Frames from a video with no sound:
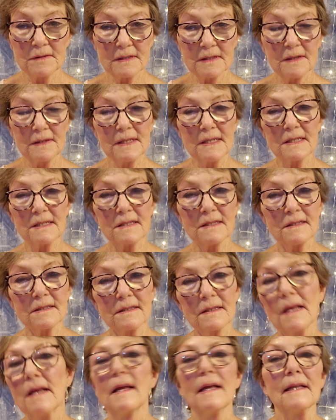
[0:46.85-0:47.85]
So this
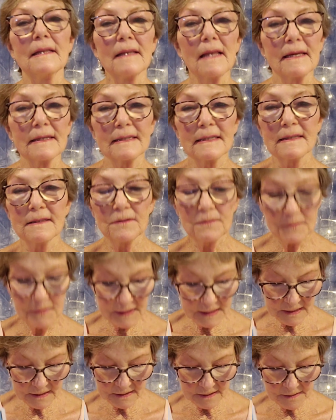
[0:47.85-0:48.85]
is like in the
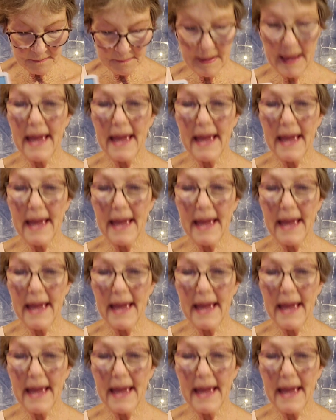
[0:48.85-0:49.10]
recent